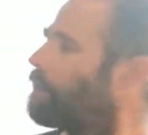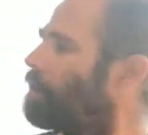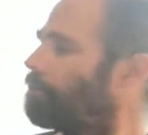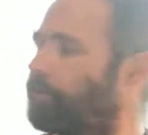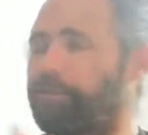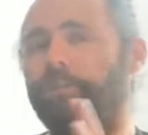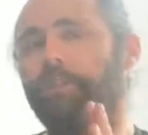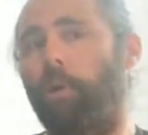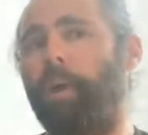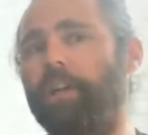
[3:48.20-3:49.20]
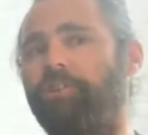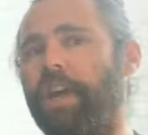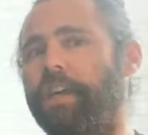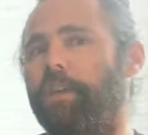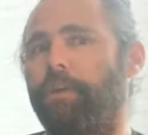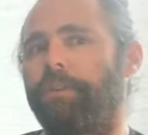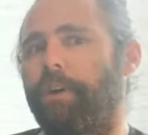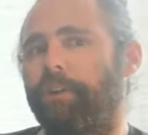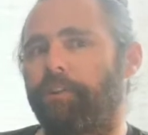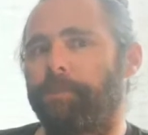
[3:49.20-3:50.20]
this is just a quick check-in with our
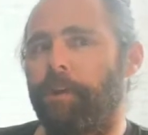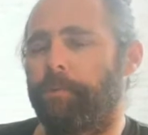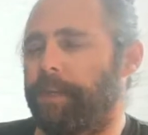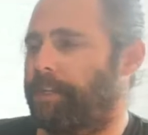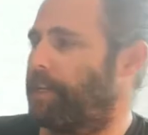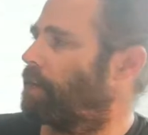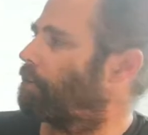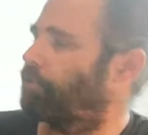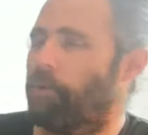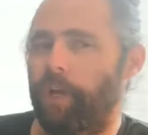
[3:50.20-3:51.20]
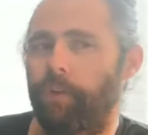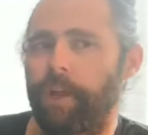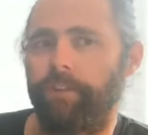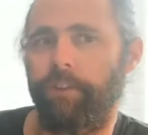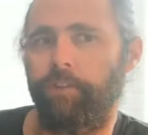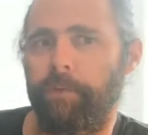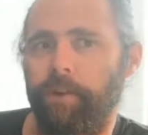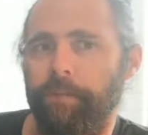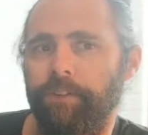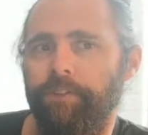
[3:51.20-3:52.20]
experiment in our sowing rates
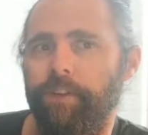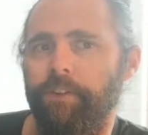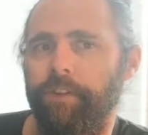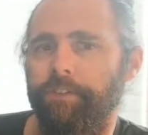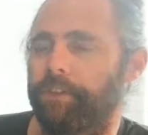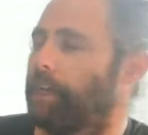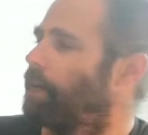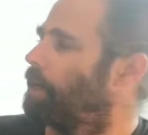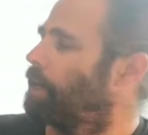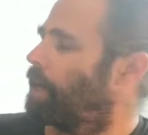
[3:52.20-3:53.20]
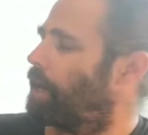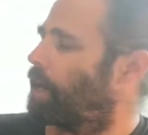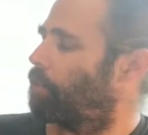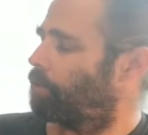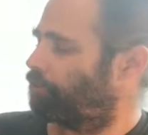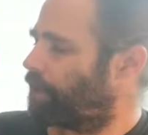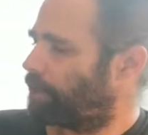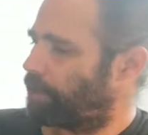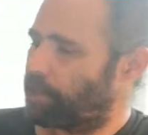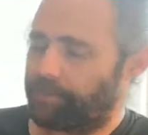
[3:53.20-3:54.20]
experiment series. We'll check
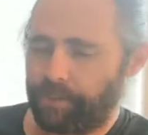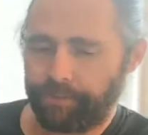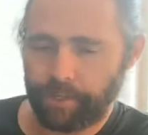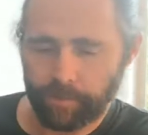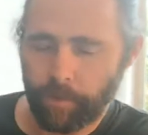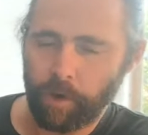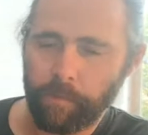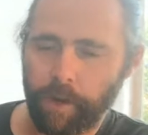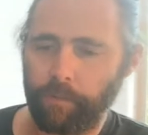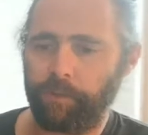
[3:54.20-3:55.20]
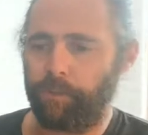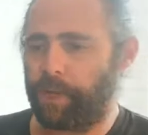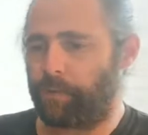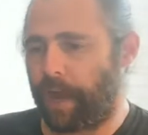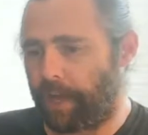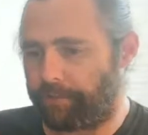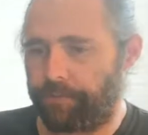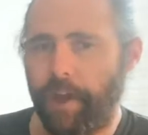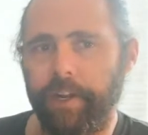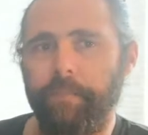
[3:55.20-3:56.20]
in, as I said, tomorrow morning with wheatgrass,
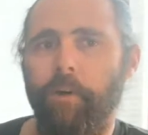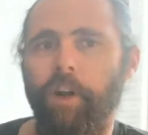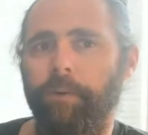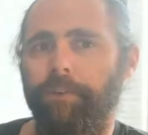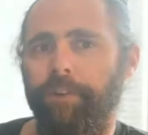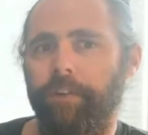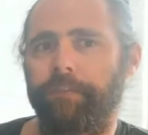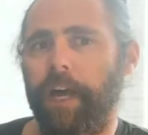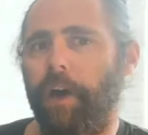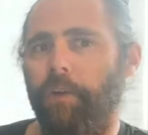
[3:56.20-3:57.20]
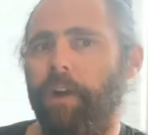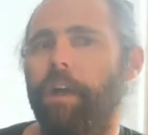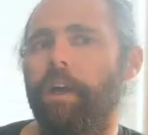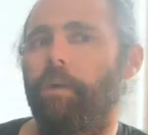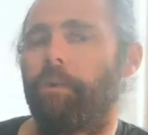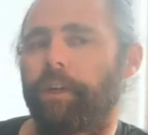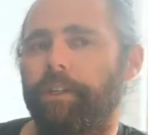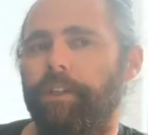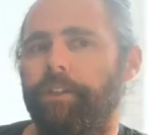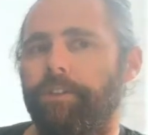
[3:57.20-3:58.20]
Friday morning with sunflower. We'll
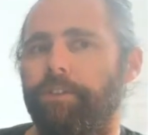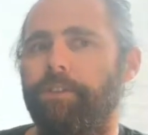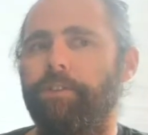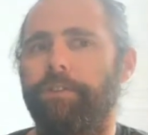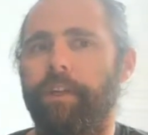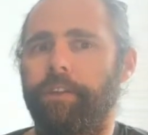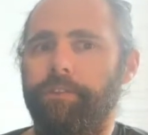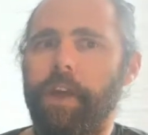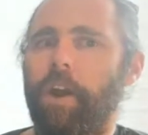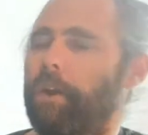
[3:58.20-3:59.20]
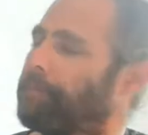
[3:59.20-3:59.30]
continue to do things there.